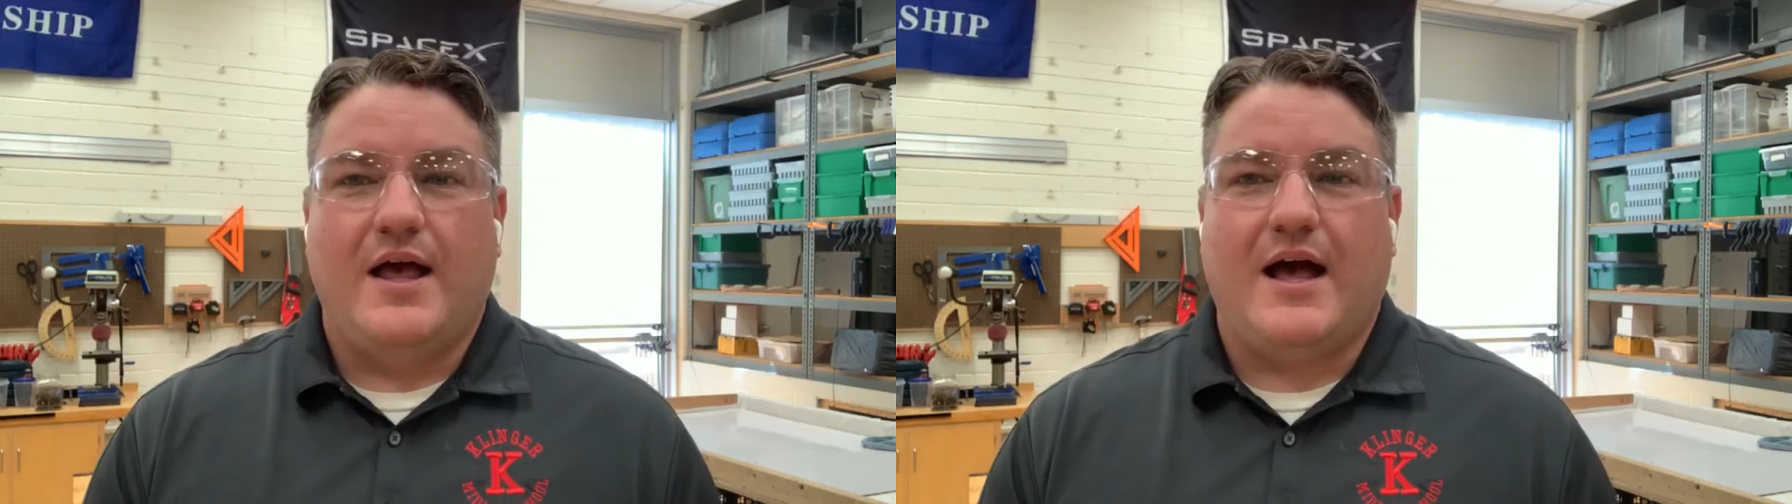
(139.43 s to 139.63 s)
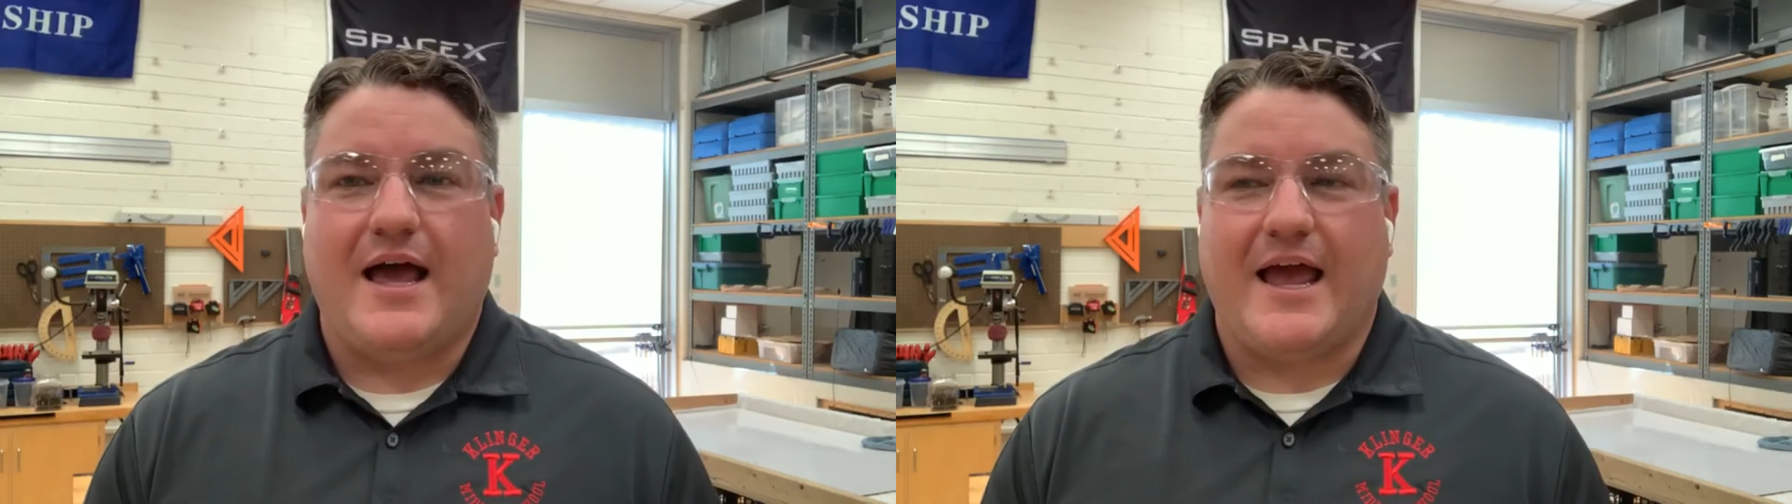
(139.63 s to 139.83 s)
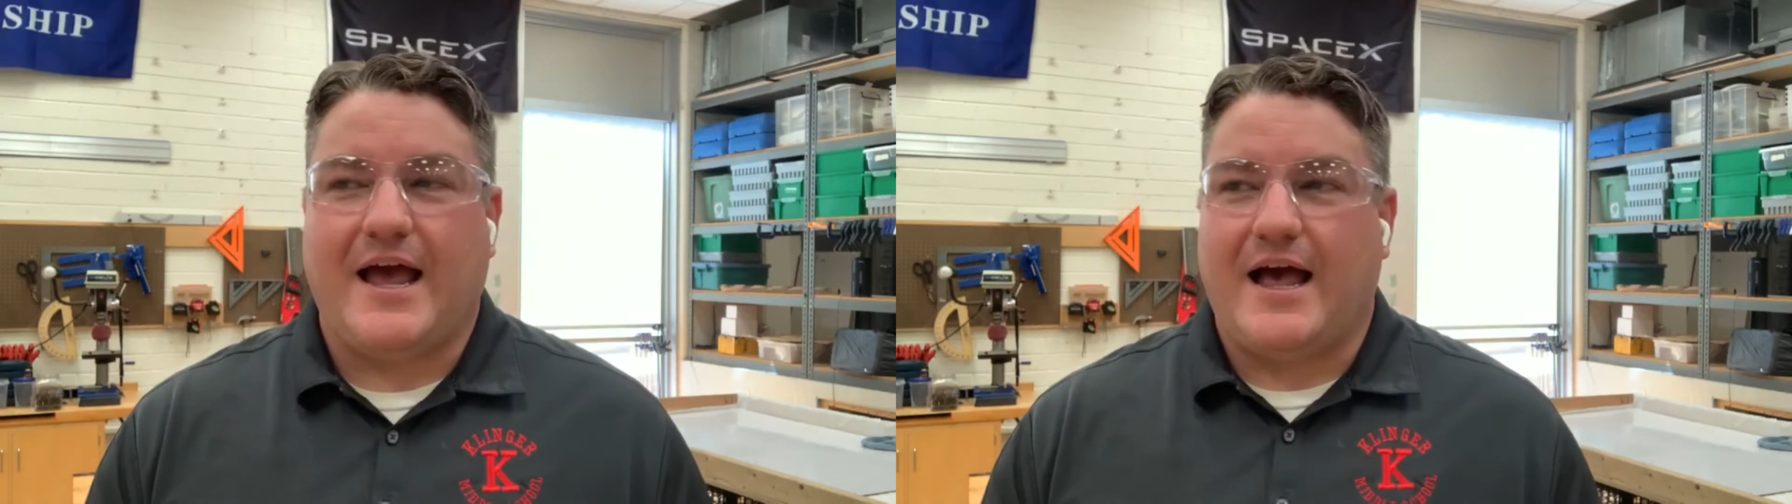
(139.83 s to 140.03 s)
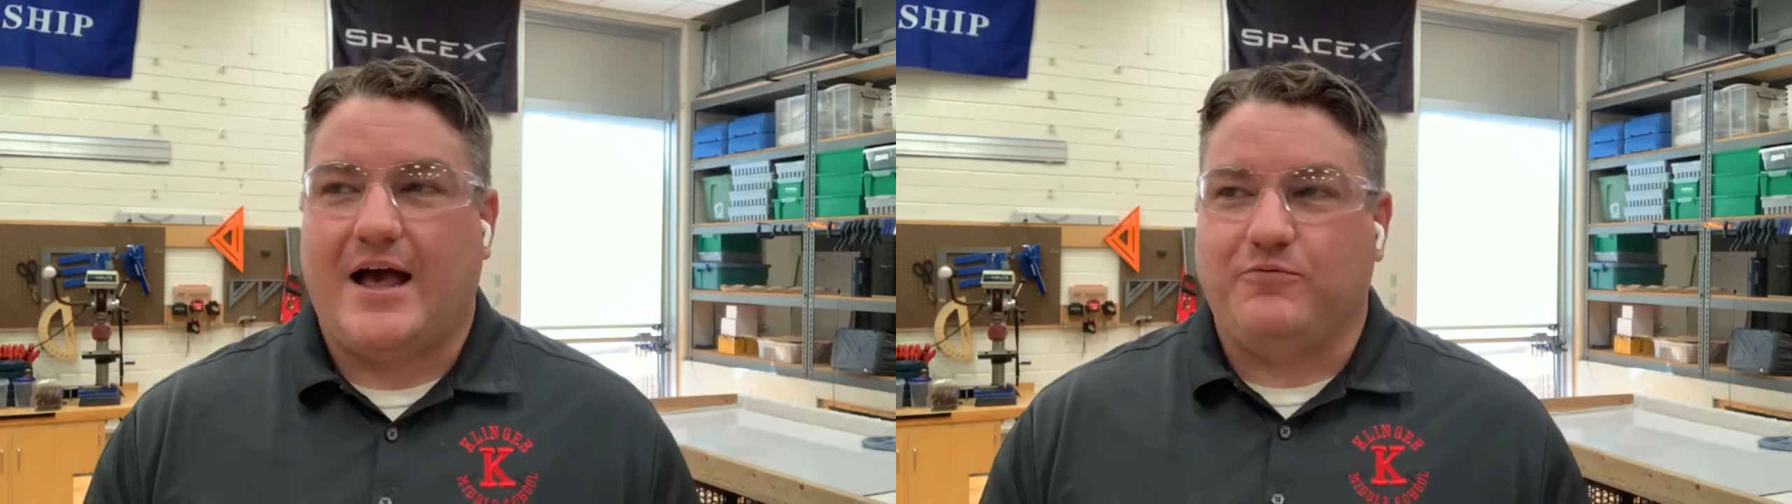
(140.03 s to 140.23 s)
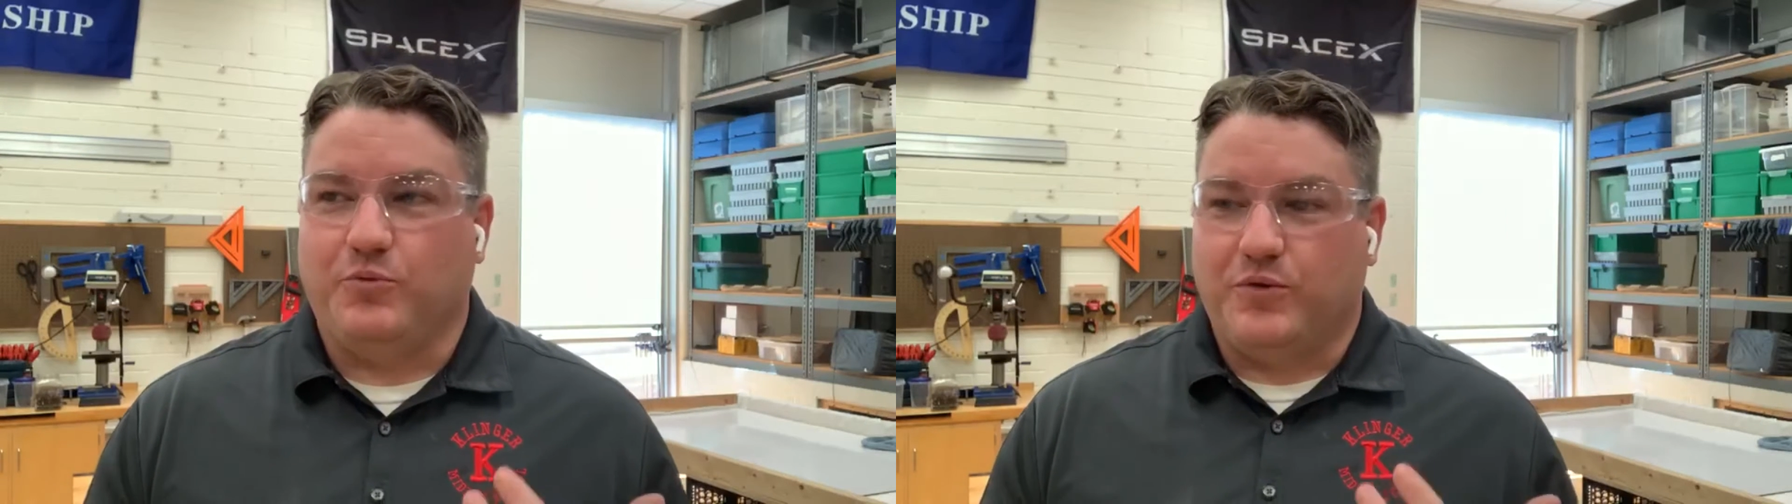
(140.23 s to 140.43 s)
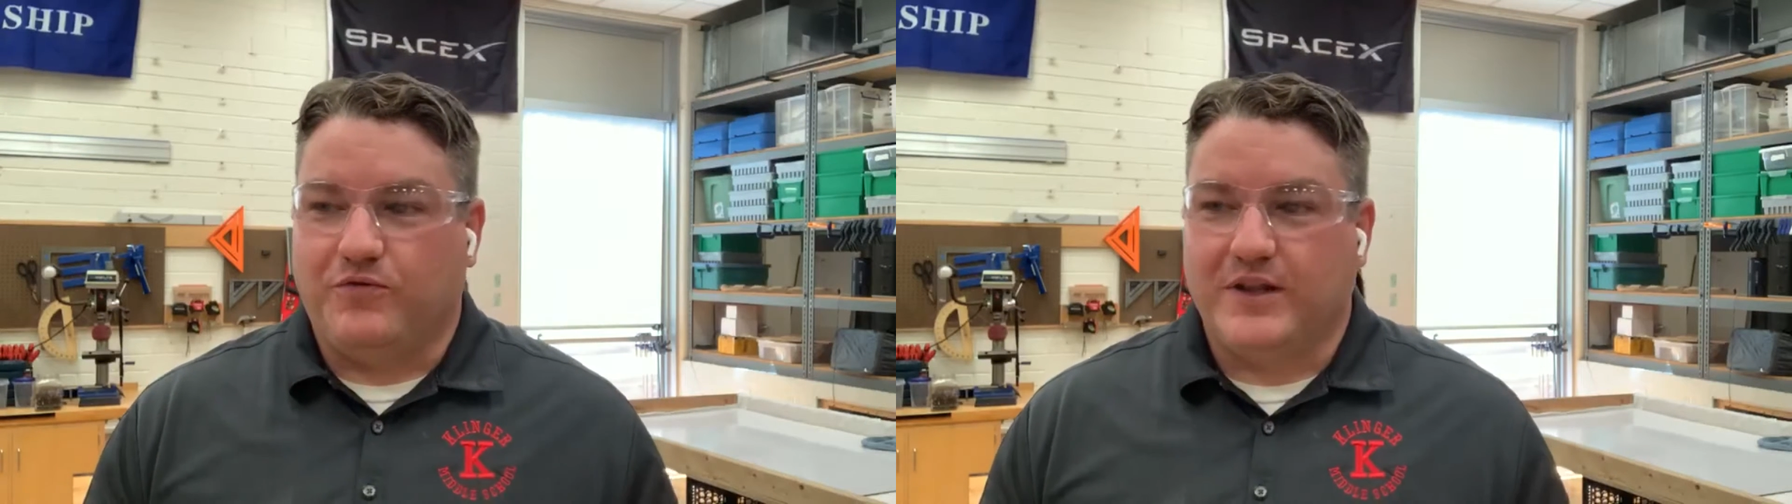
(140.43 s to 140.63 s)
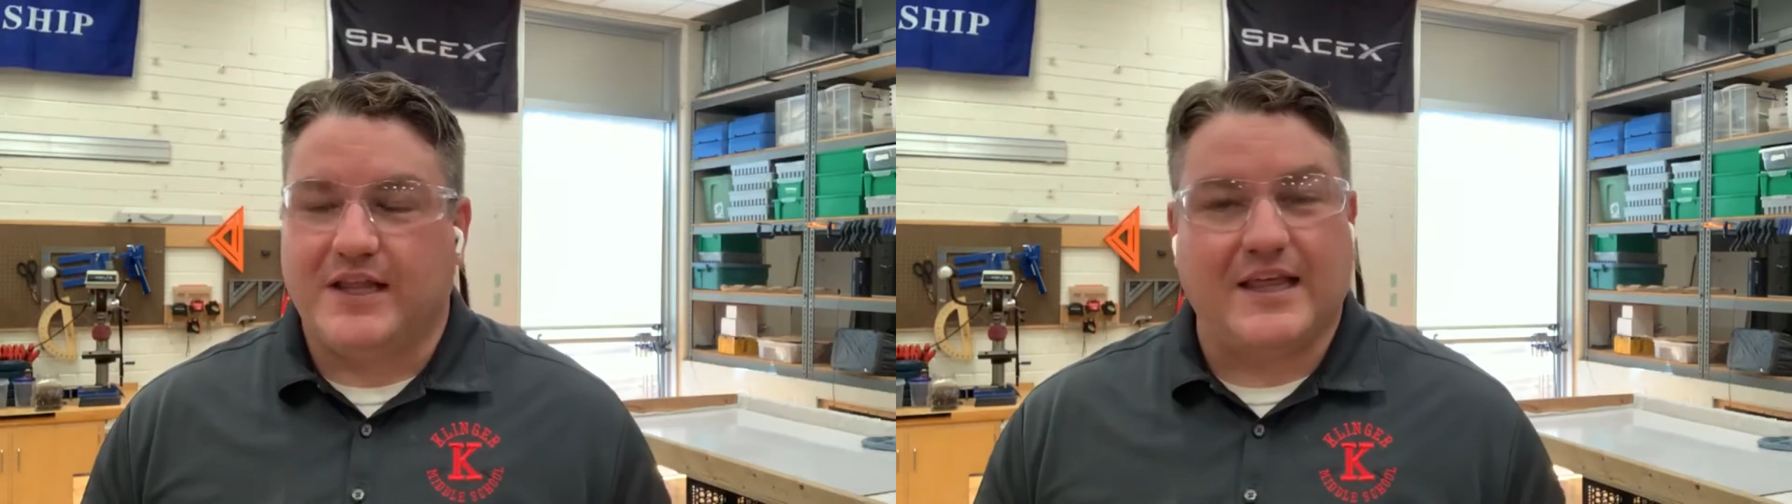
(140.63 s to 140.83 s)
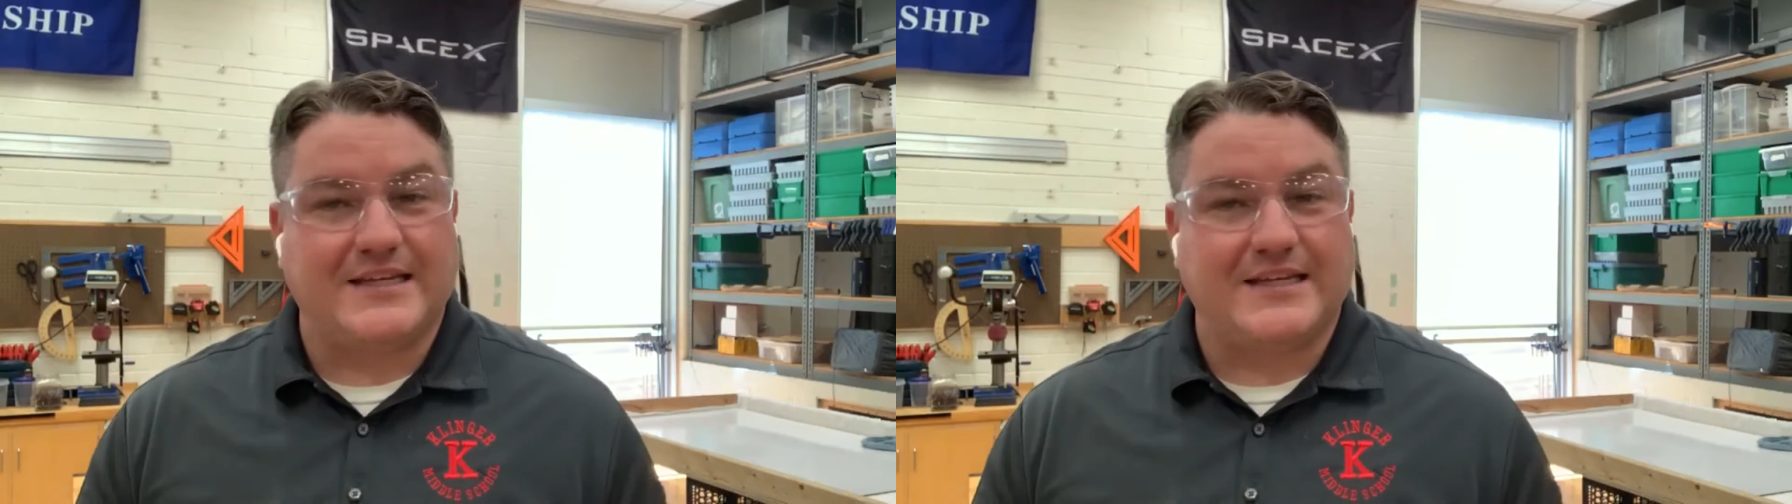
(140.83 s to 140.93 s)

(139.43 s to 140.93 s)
I would really like